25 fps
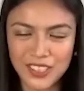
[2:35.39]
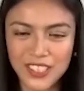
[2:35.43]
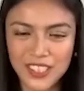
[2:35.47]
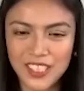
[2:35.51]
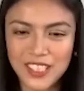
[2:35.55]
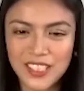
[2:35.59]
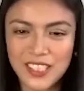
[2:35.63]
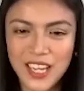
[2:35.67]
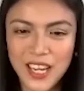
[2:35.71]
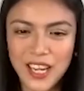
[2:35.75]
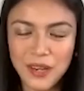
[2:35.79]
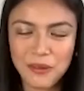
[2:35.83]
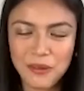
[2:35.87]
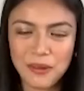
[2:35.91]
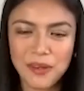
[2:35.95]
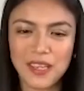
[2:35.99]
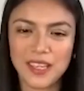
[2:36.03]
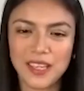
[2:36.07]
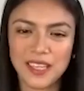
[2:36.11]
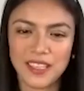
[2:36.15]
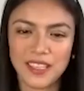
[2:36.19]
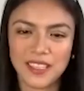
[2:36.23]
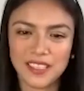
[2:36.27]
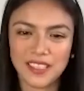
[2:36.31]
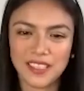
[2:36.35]
That's how
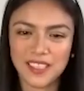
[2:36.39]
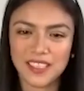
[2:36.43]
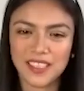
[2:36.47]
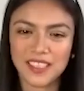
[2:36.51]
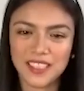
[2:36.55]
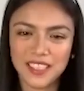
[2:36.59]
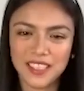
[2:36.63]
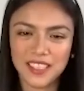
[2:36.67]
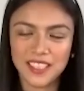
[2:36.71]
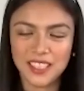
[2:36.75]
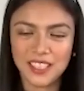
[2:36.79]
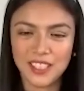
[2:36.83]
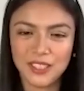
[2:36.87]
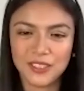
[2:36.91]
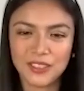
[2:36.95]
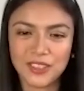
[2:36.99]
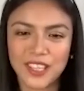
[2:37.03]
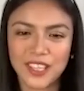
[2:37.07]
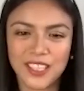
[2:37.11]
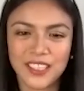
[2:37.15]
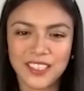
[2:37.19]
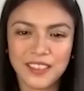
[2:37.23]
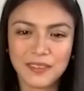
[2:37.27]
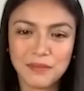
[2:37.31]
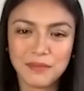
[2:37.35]
I
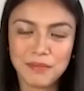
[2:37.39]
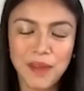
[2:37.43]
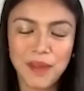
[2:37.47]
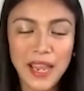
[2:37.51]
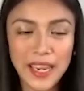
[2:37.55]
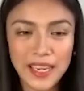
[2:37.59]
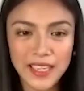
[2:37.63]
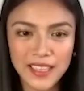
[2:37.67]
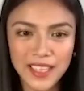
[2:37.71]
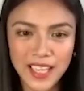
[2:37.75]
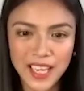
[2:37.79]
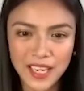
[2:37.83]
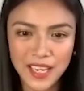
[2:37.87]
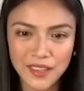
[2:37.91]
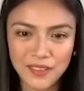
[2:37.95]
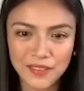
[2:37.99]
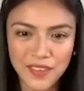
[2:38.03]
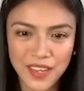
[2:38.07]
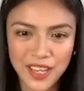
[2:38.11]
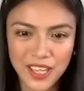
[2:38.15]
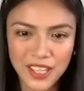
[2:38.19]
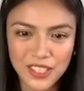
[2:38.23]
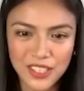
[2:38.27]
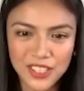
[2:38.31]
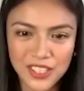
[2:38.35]
look at my life,
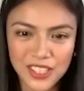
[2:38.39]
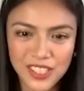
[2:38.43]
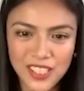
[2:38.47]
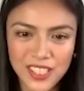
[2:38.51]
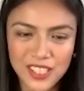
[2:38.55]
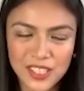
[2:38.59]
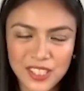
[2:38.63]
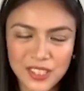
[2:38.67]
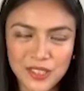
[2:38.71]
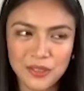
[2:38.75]
actually.